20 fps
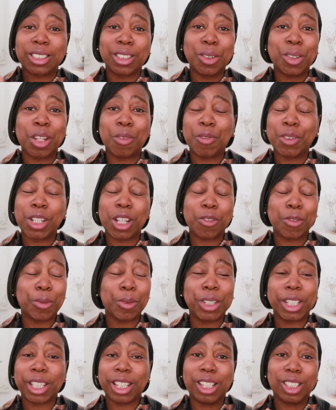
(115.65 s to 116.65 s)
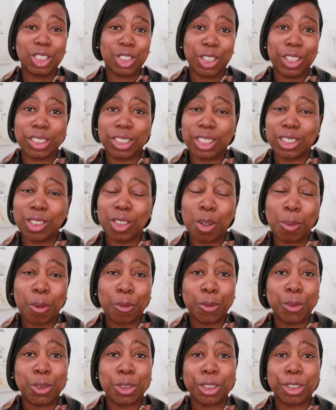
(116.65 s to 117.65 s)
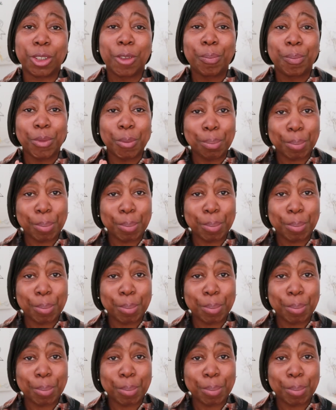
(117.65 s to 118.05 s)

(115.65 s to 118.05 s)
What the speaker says: I don't even know if I'm going to get a chance to do it before